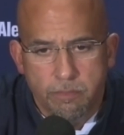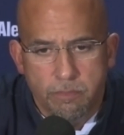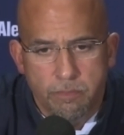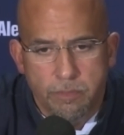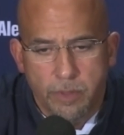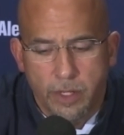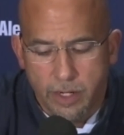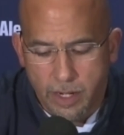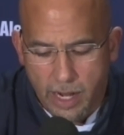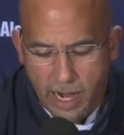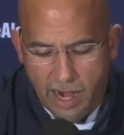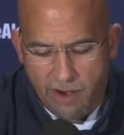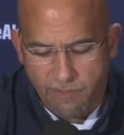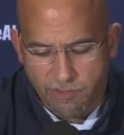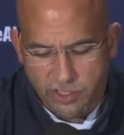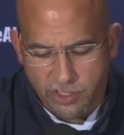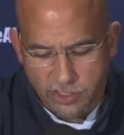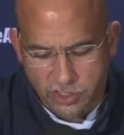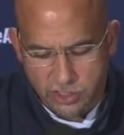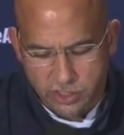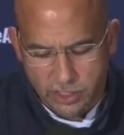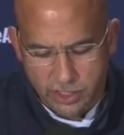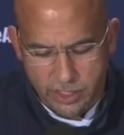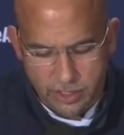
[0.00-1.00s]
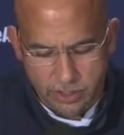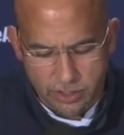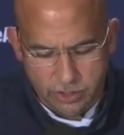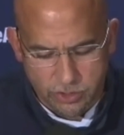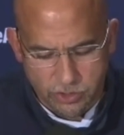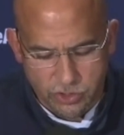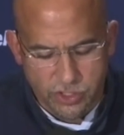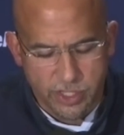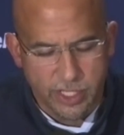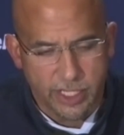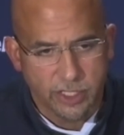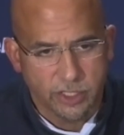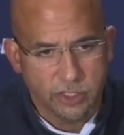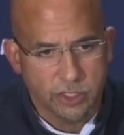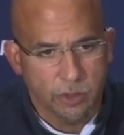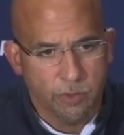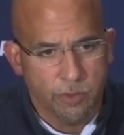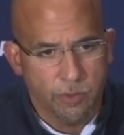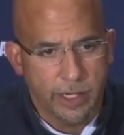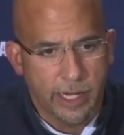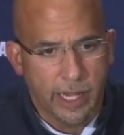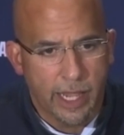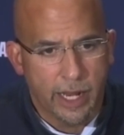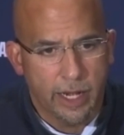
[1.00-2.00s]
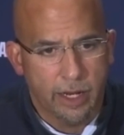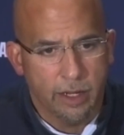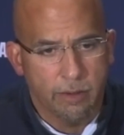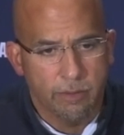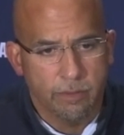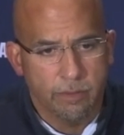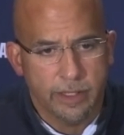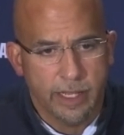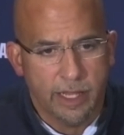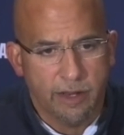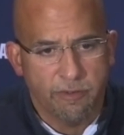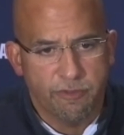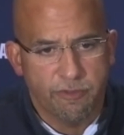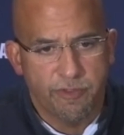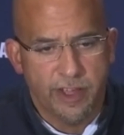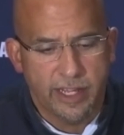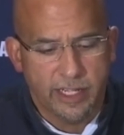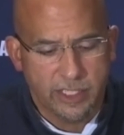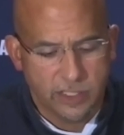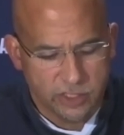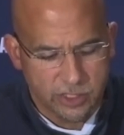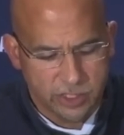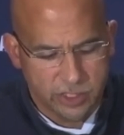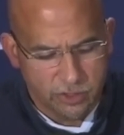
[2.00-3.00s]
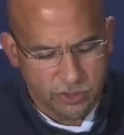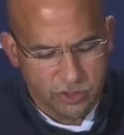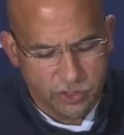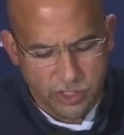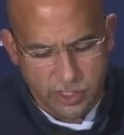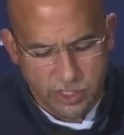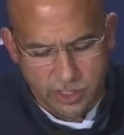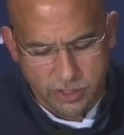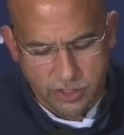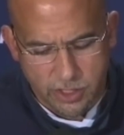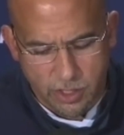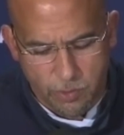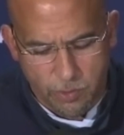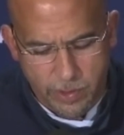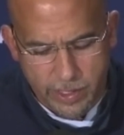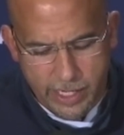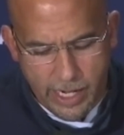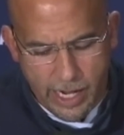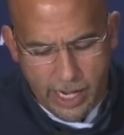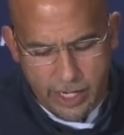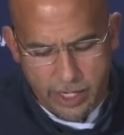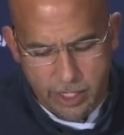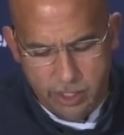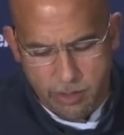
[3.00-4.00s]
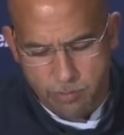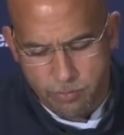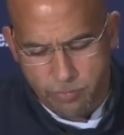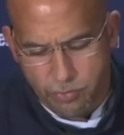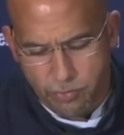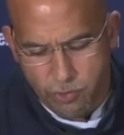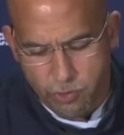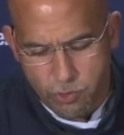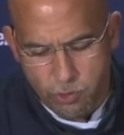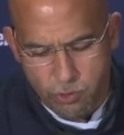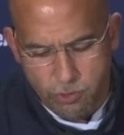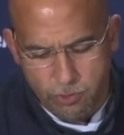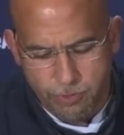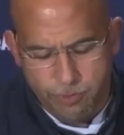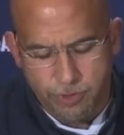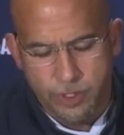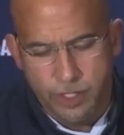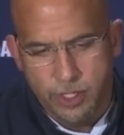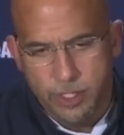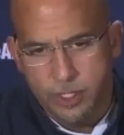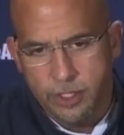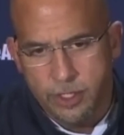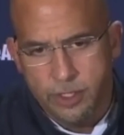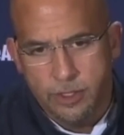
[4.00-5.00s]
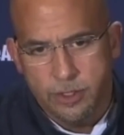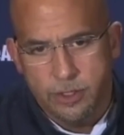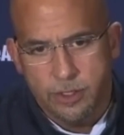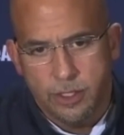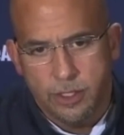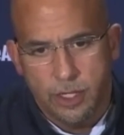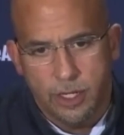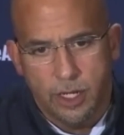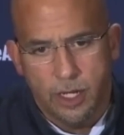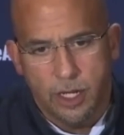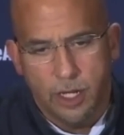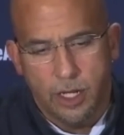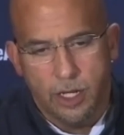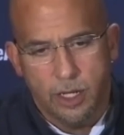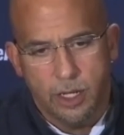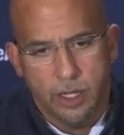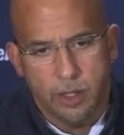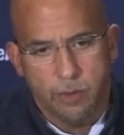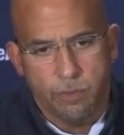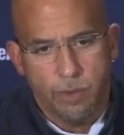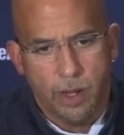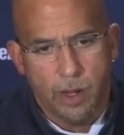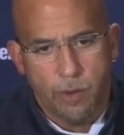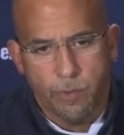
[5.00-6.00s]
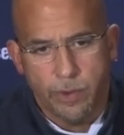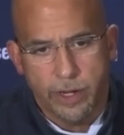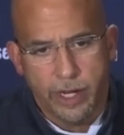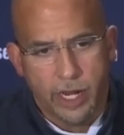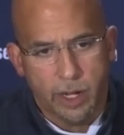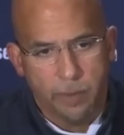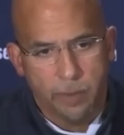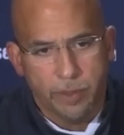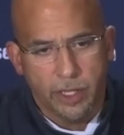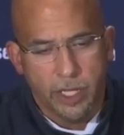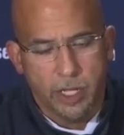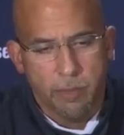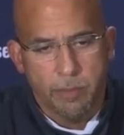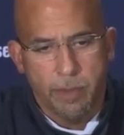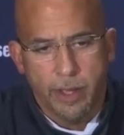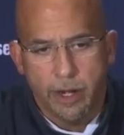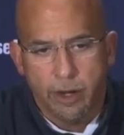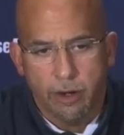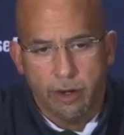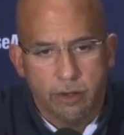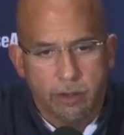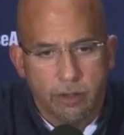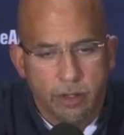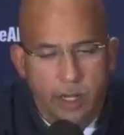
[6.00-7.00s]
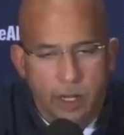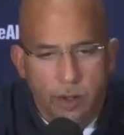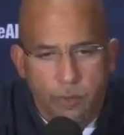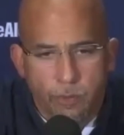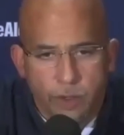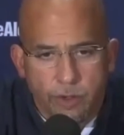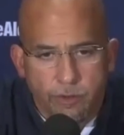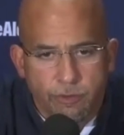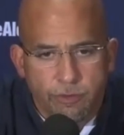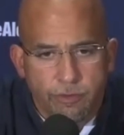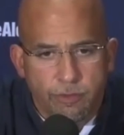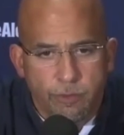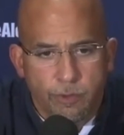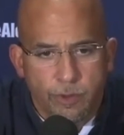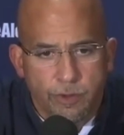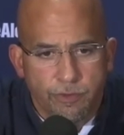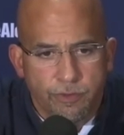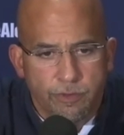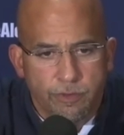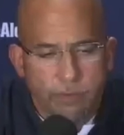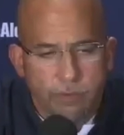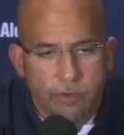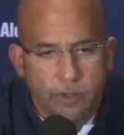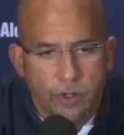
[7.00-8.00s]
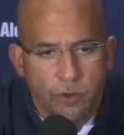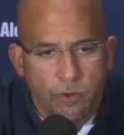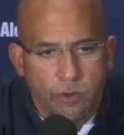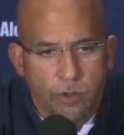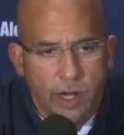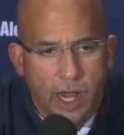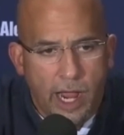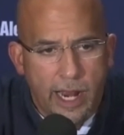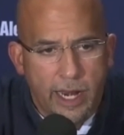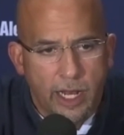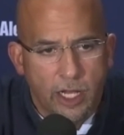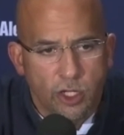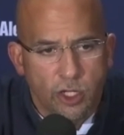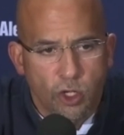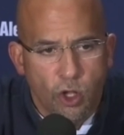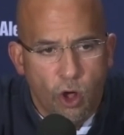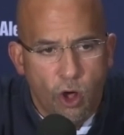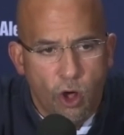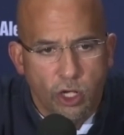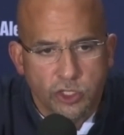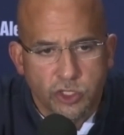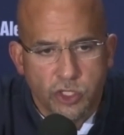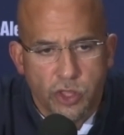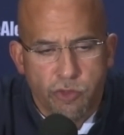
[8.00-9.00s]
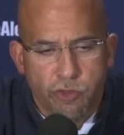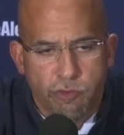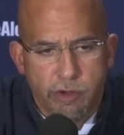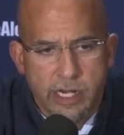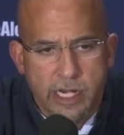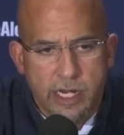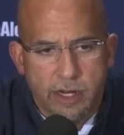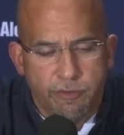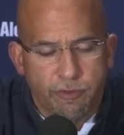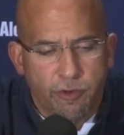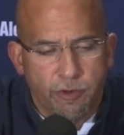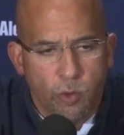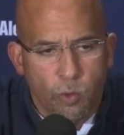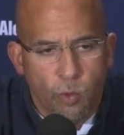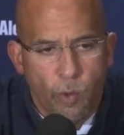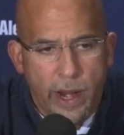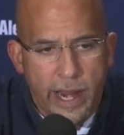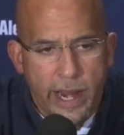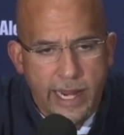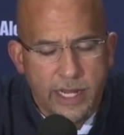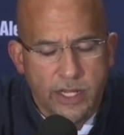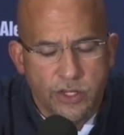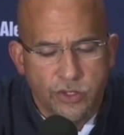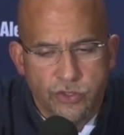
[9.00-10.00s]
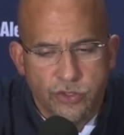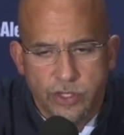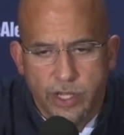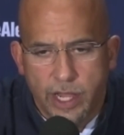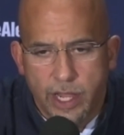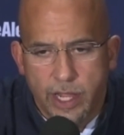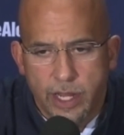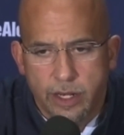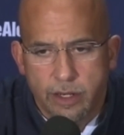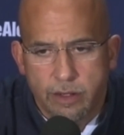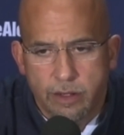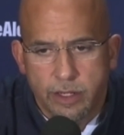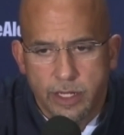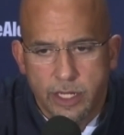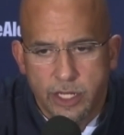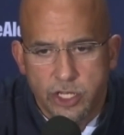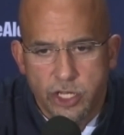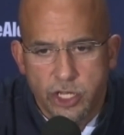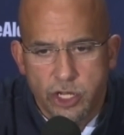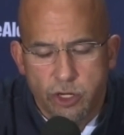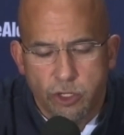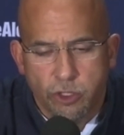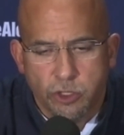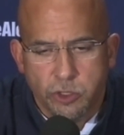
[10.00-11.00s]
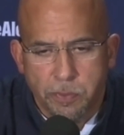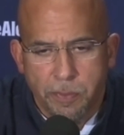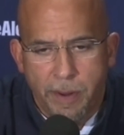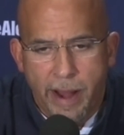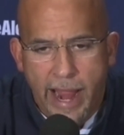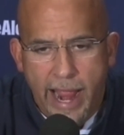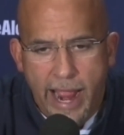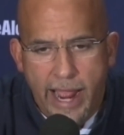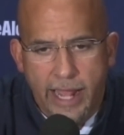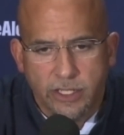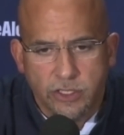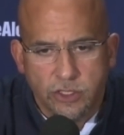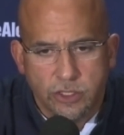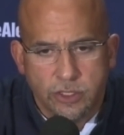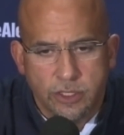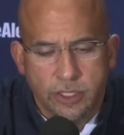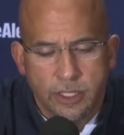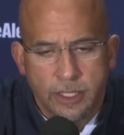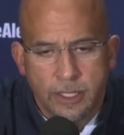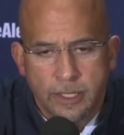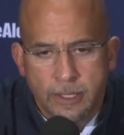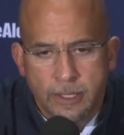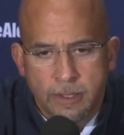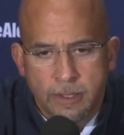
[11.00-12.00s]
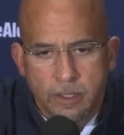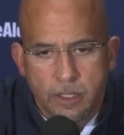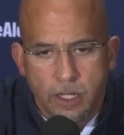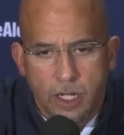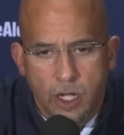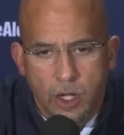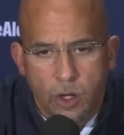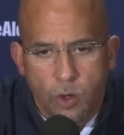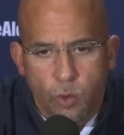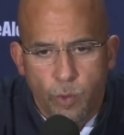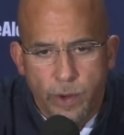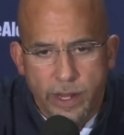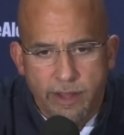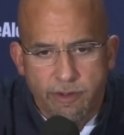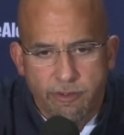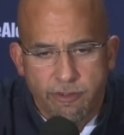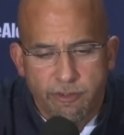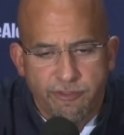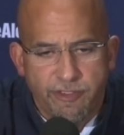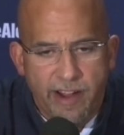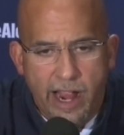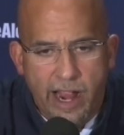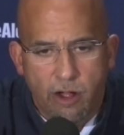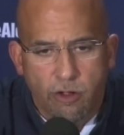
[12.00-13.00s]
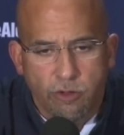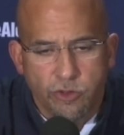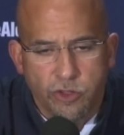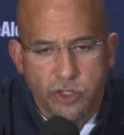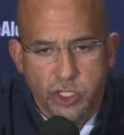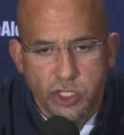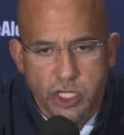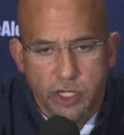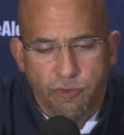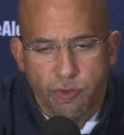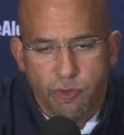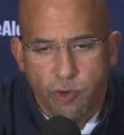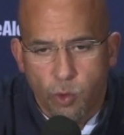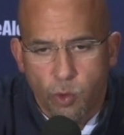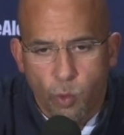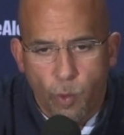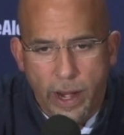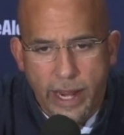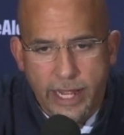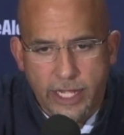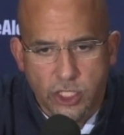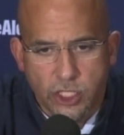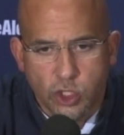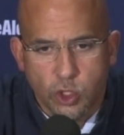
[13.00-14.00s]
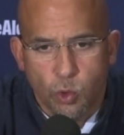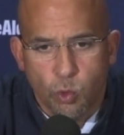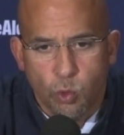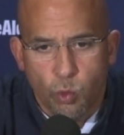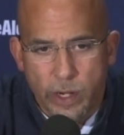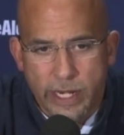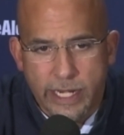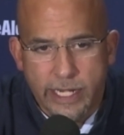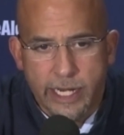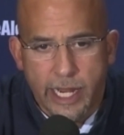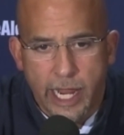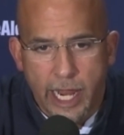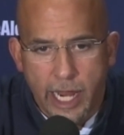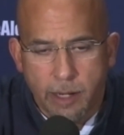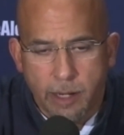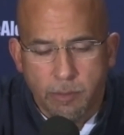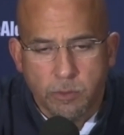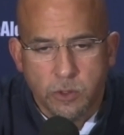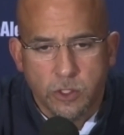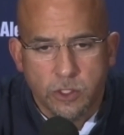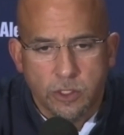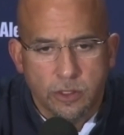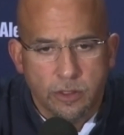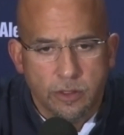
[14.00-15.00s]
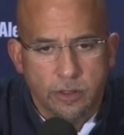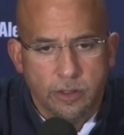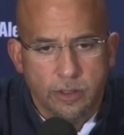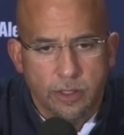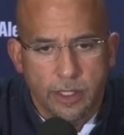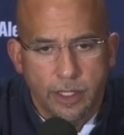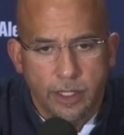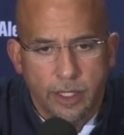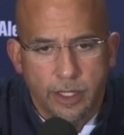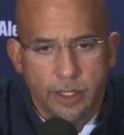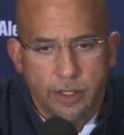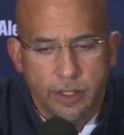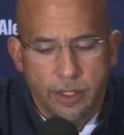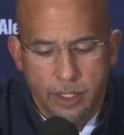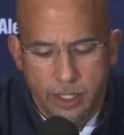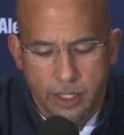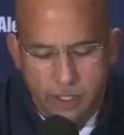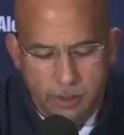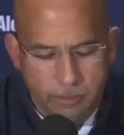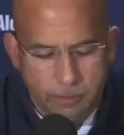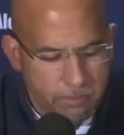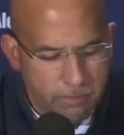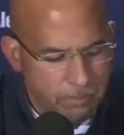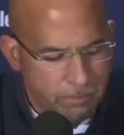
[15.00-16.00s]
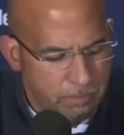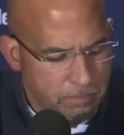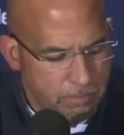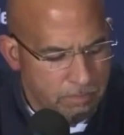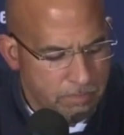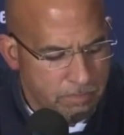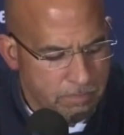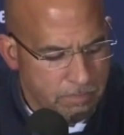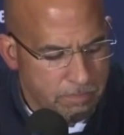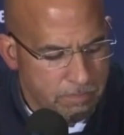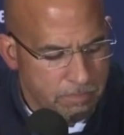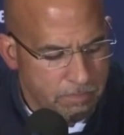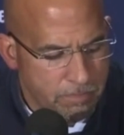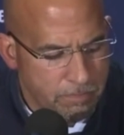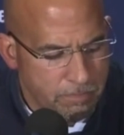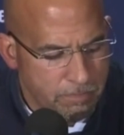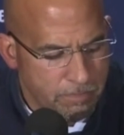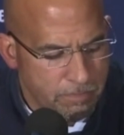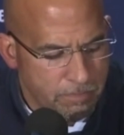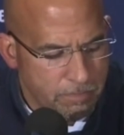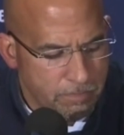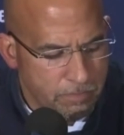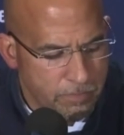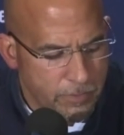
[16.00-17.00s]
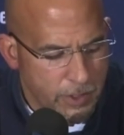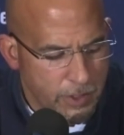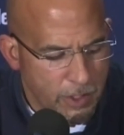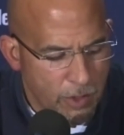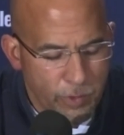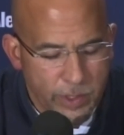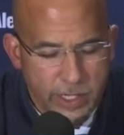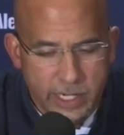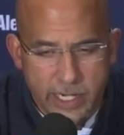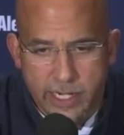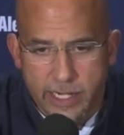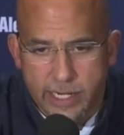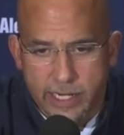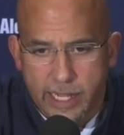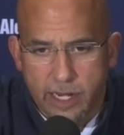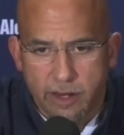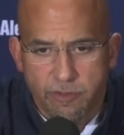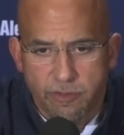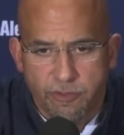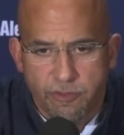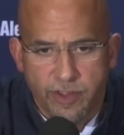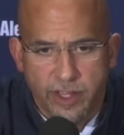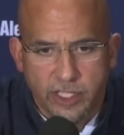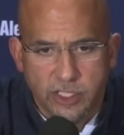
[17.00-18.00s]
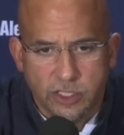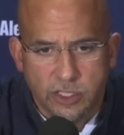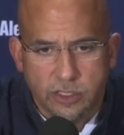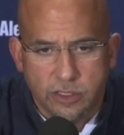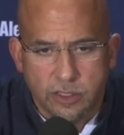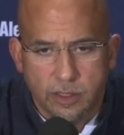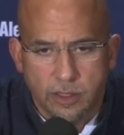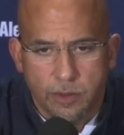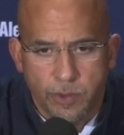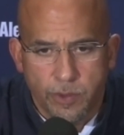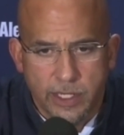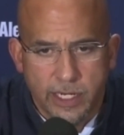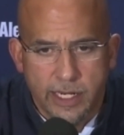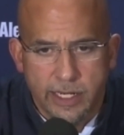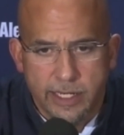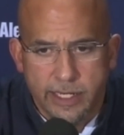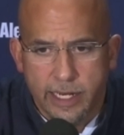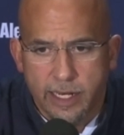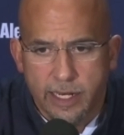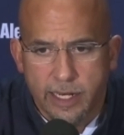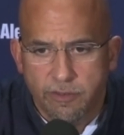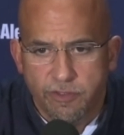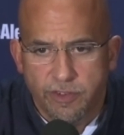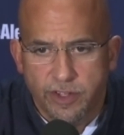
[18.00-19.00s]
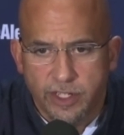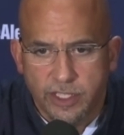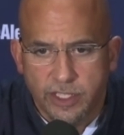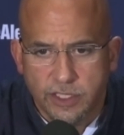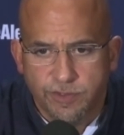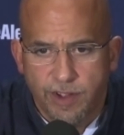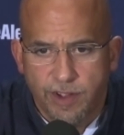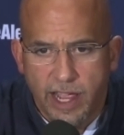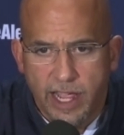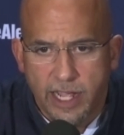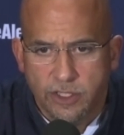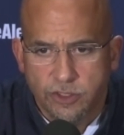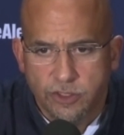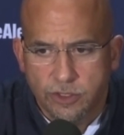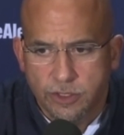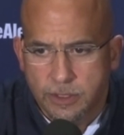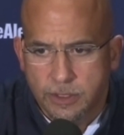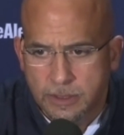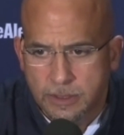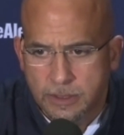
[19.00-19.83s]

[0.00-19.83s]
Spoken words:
obviously there's things that we got to get fixed, and there's things that we got to improve, and we got to play better. And we've you know, kind of lost three different ways, and in years past, we found different ways to win games, and you know, we need to get it fixed, and we need to get it fixed fast.